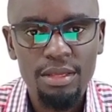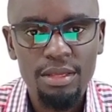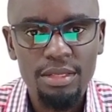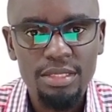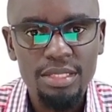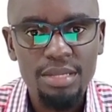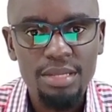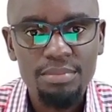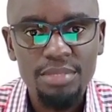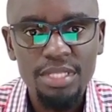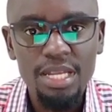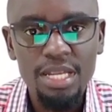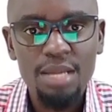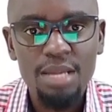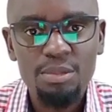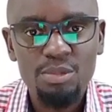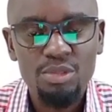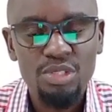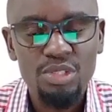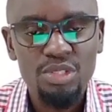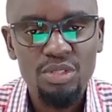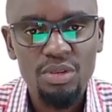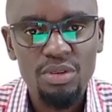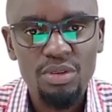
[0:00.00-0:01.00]

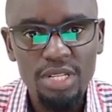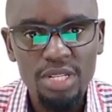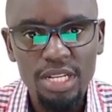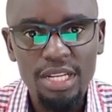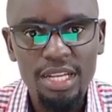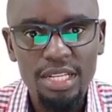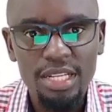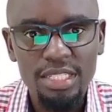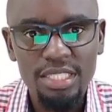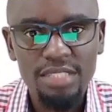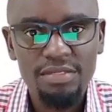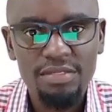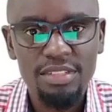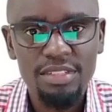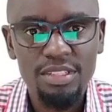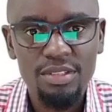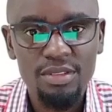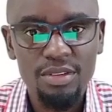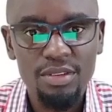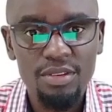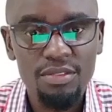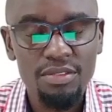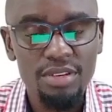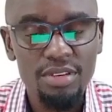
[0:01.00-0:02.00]
Sometimes we talk negatively
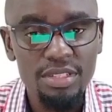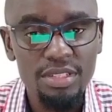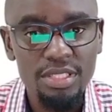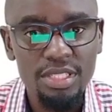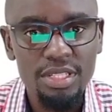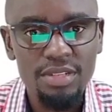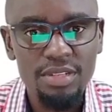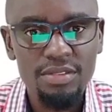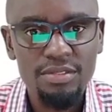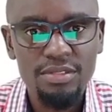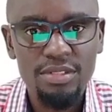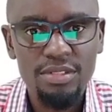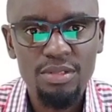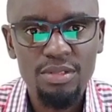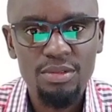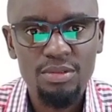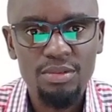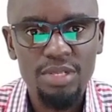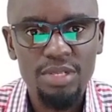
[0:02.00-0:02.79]
of ourselves.